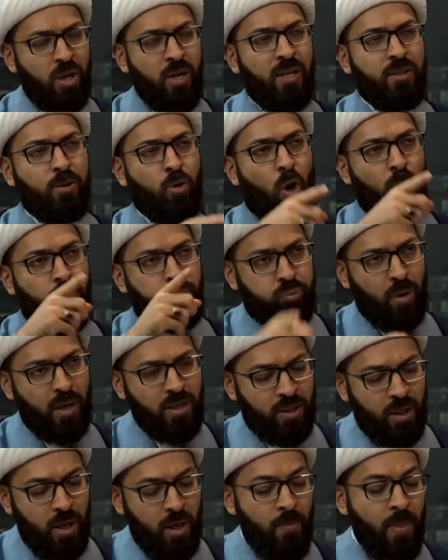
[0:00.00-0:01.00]
is an
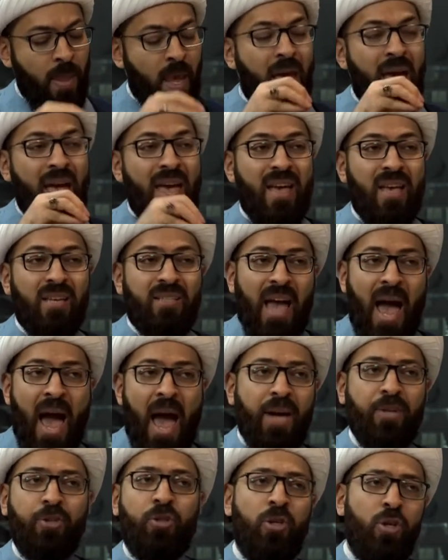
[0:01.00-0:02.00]
oppressor, his
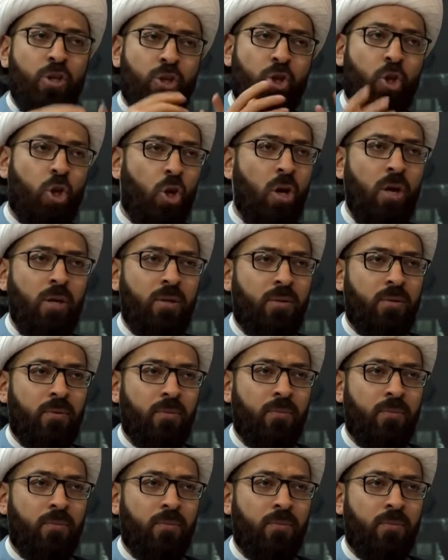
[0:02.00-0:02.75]
action is good.